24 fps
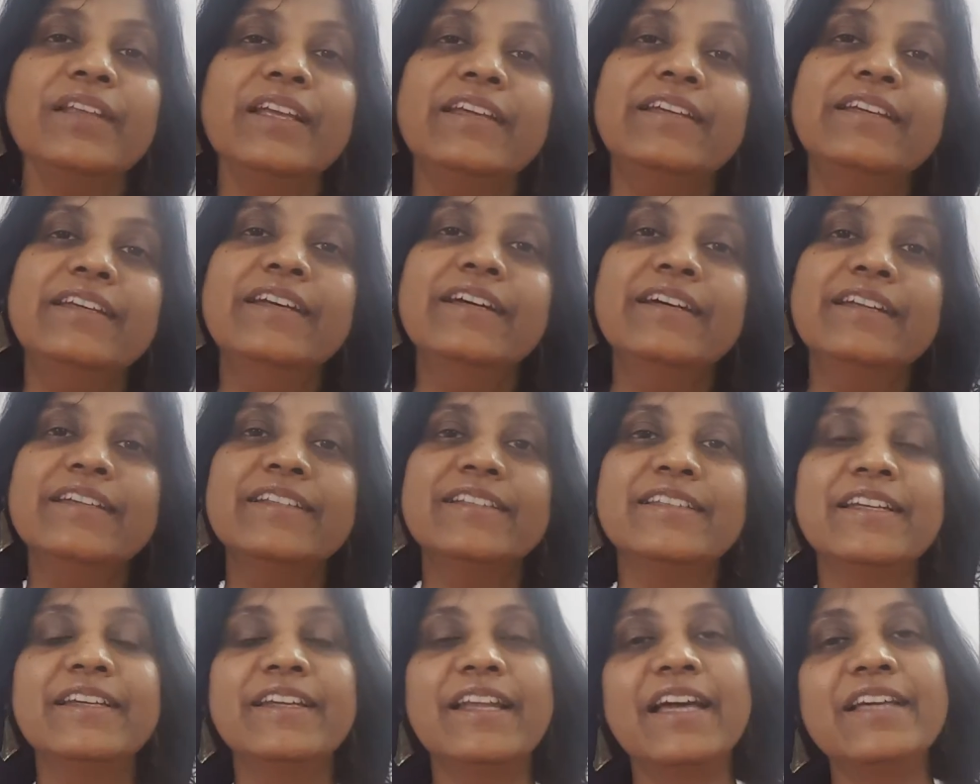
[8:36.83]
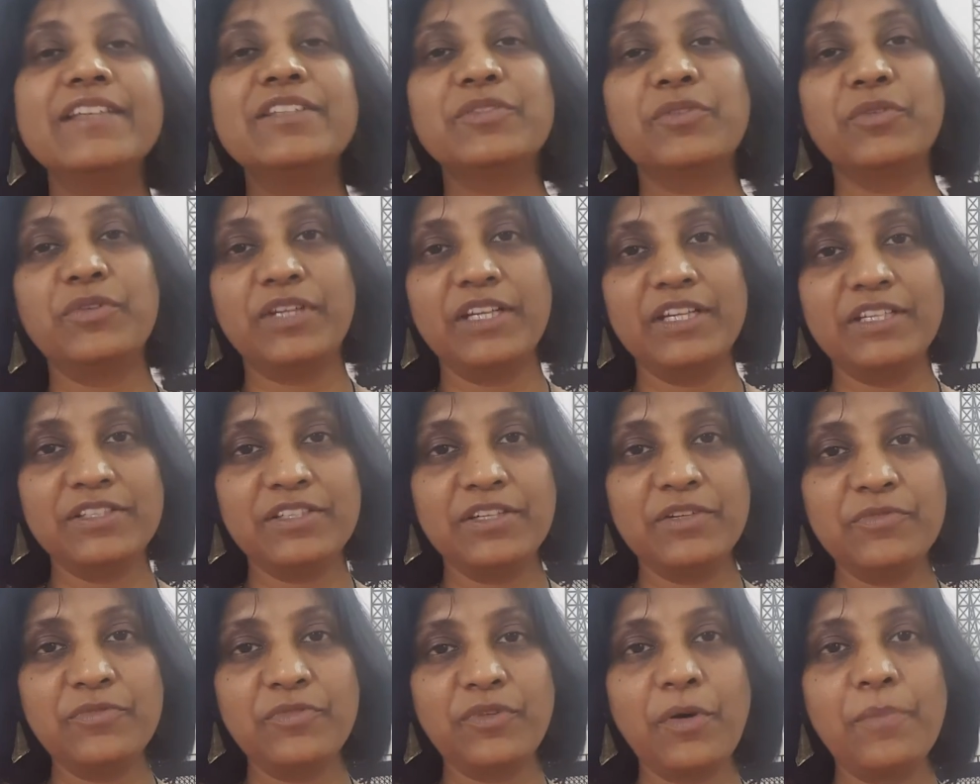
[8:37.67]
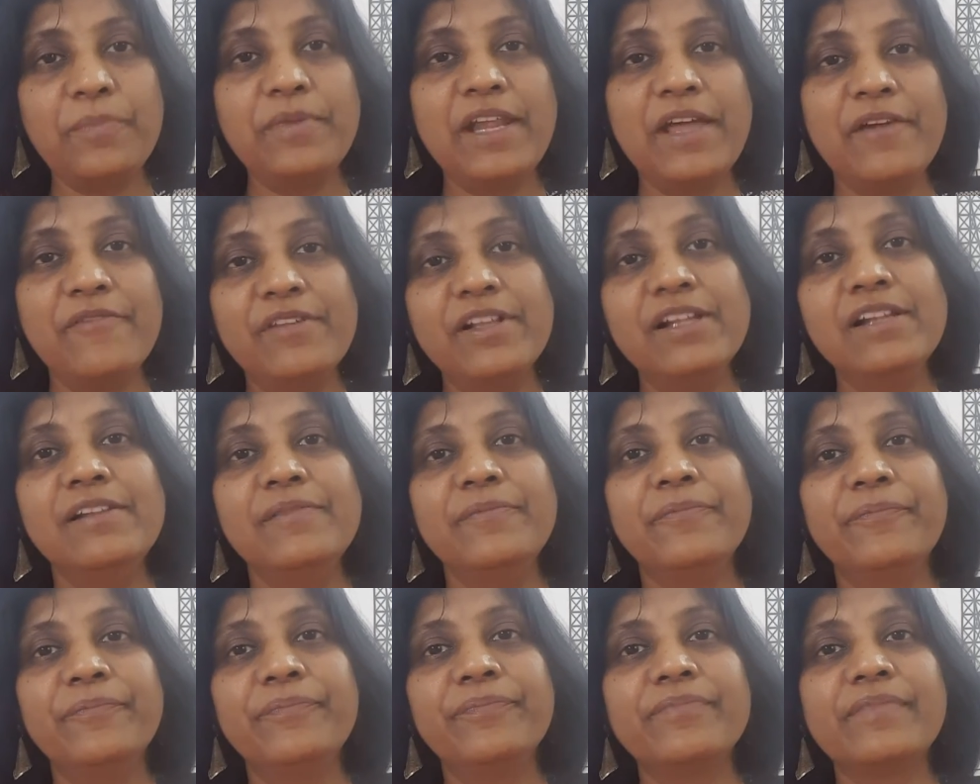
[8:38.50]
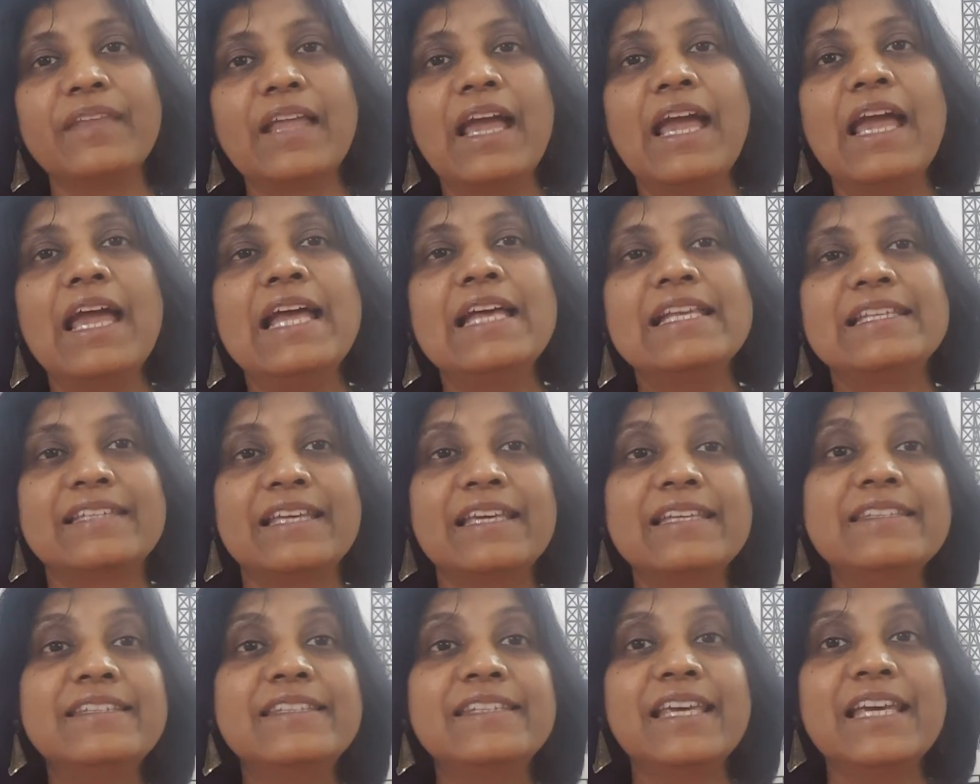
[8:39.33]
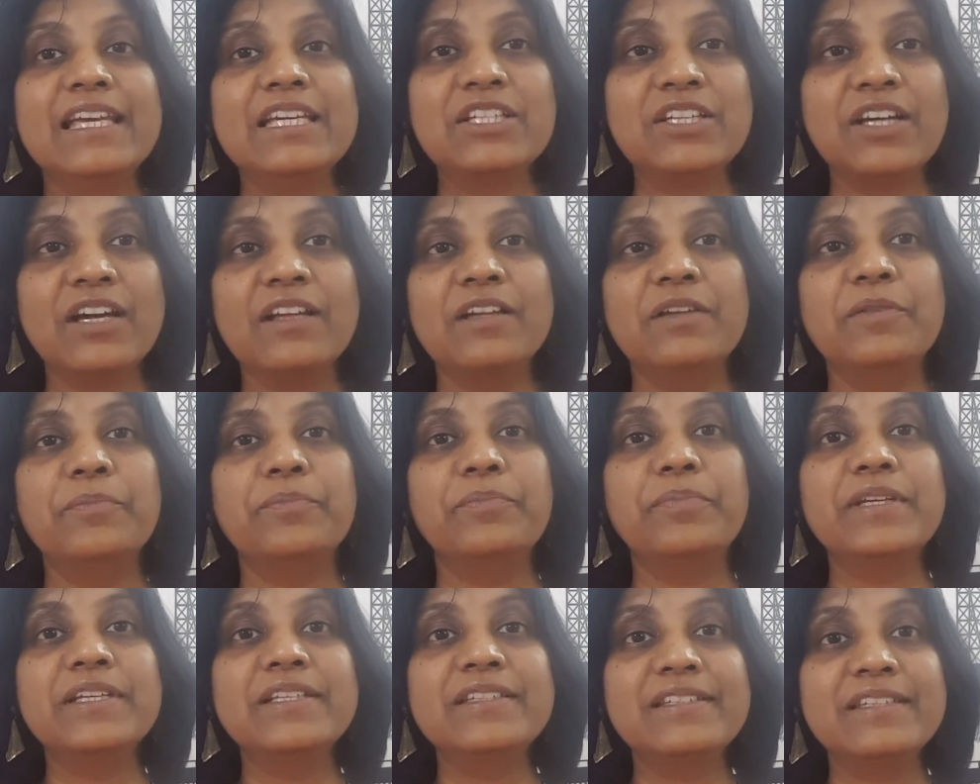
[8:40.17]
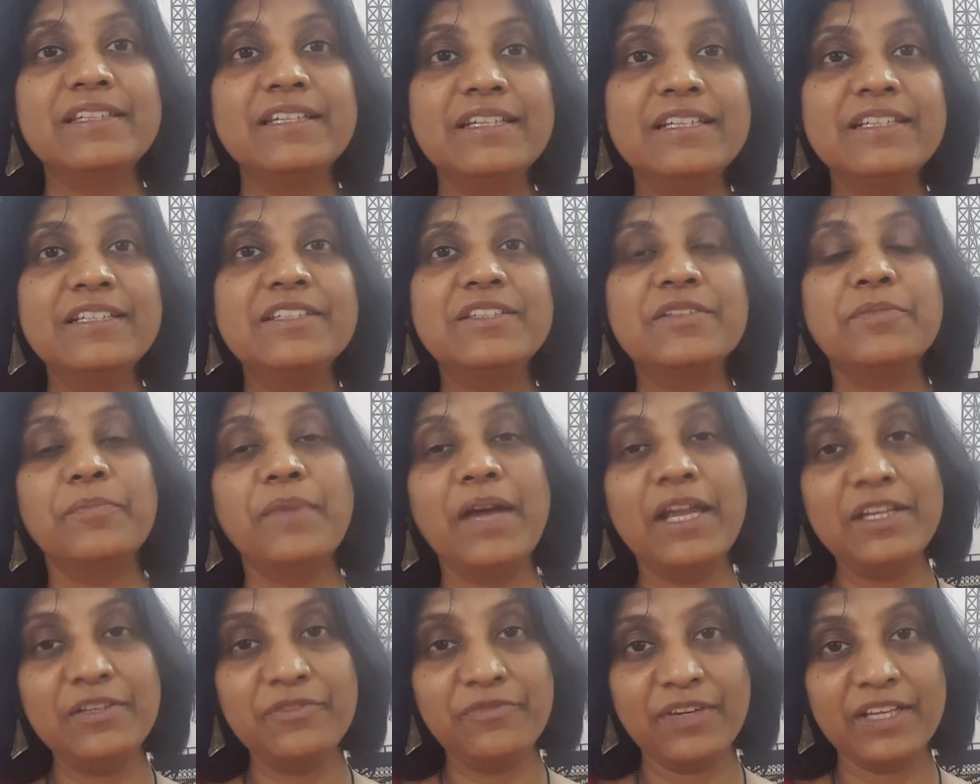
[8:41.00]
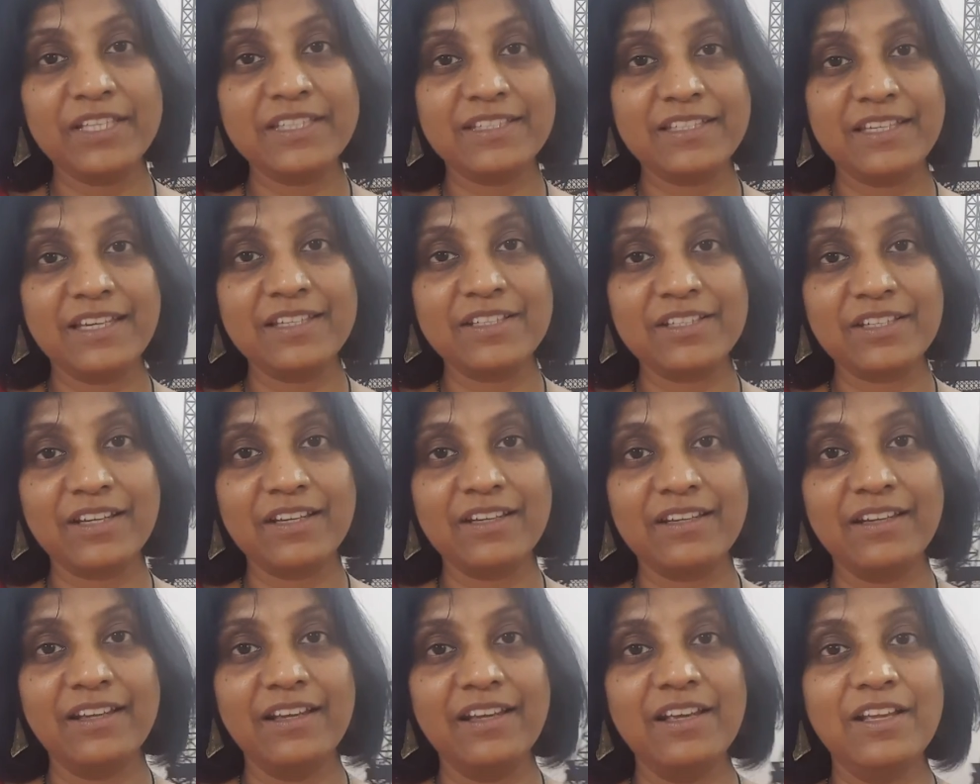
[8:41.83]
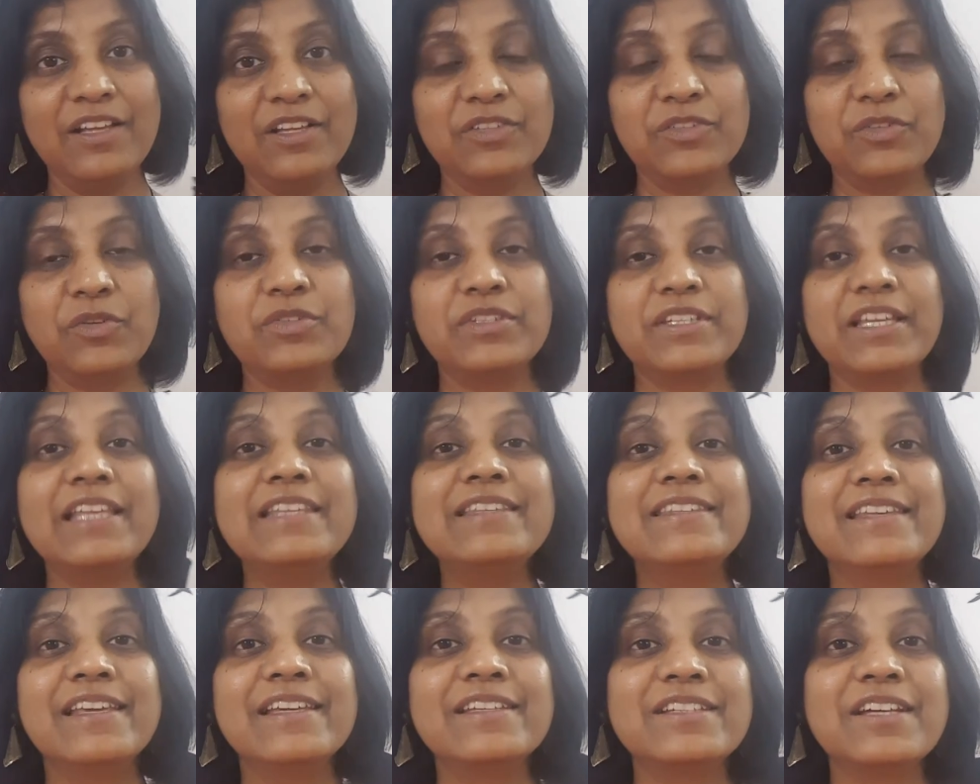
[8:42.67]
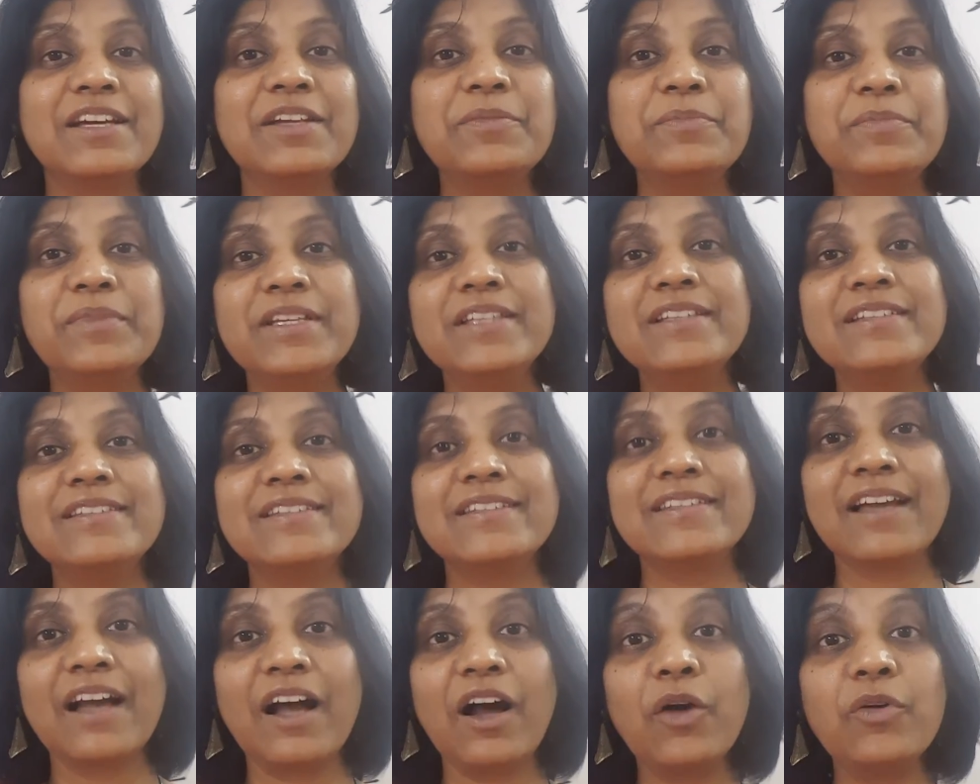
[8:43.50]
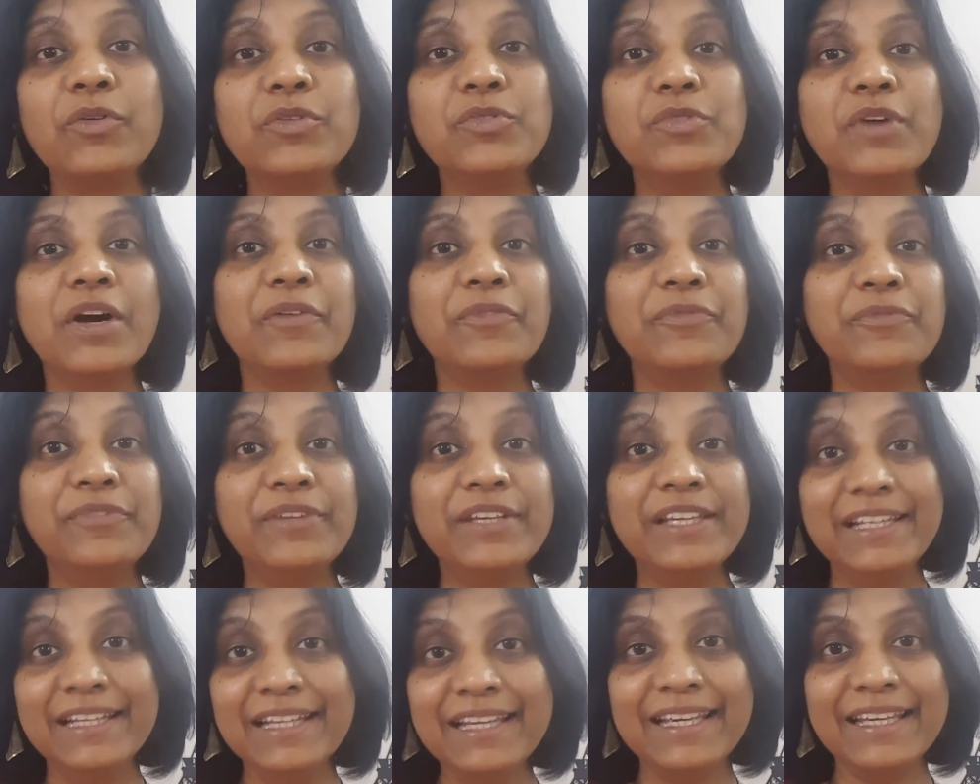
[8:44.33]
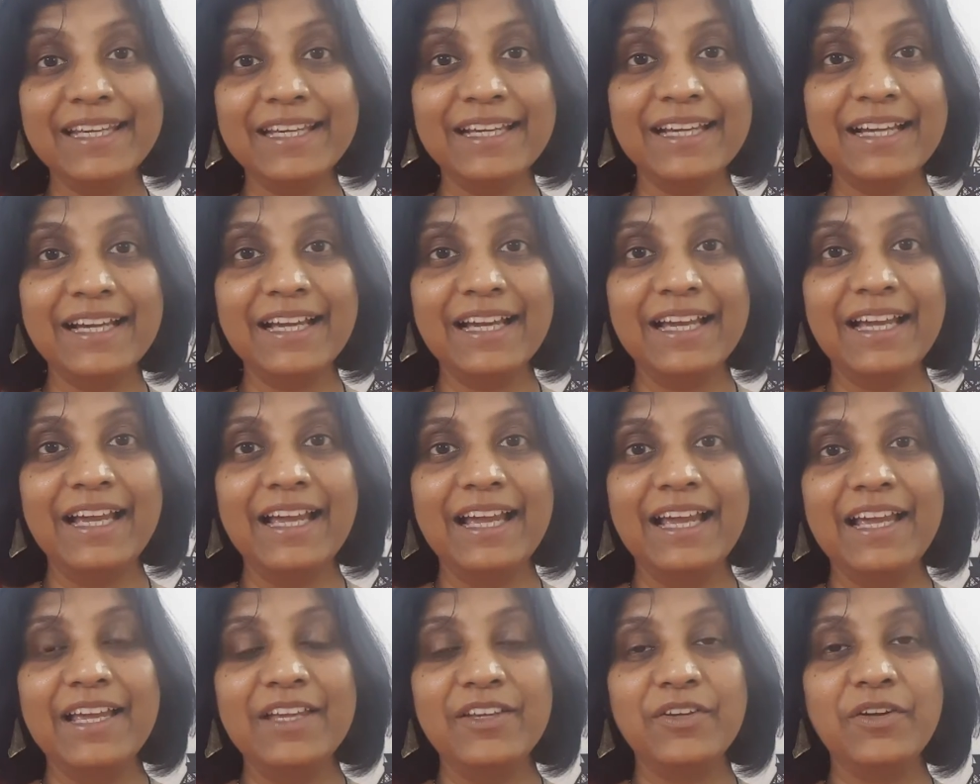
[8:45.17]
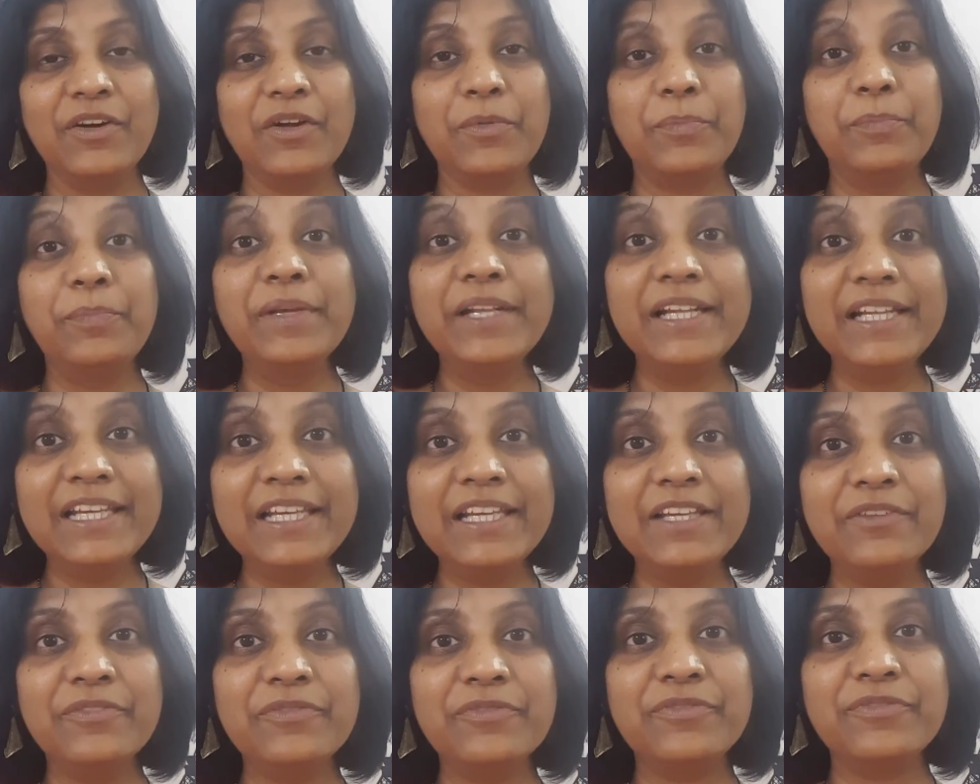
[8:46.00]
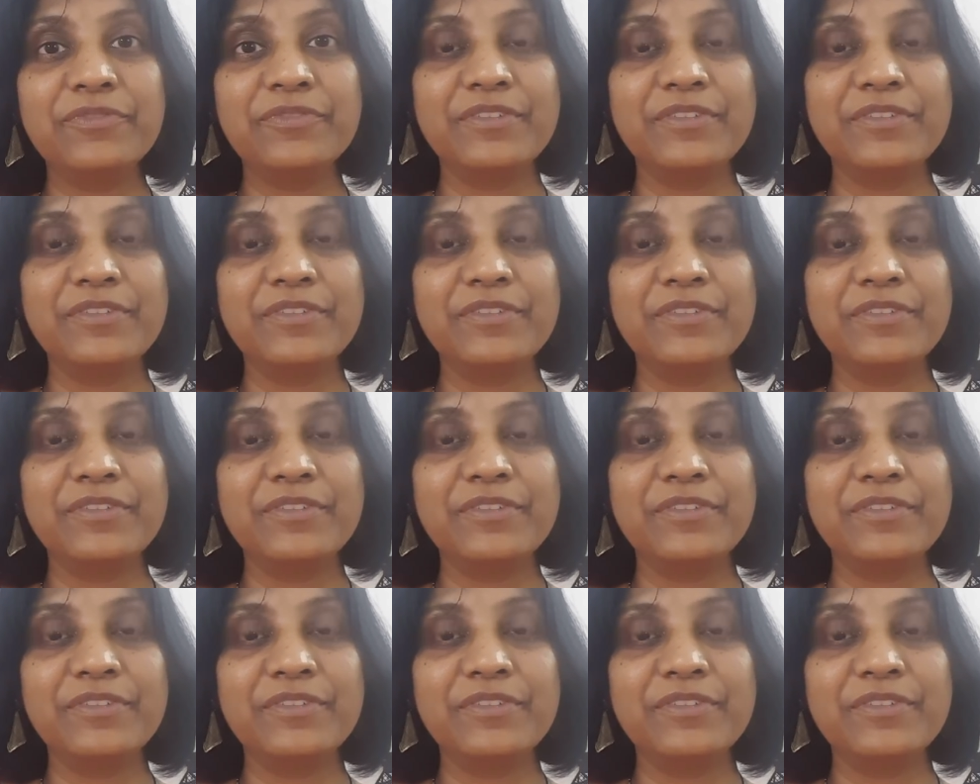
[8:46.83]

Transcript: Here is a nice quotation from Neville. Sensation precedes manifestation. So sensation means how you are feeling, your belief.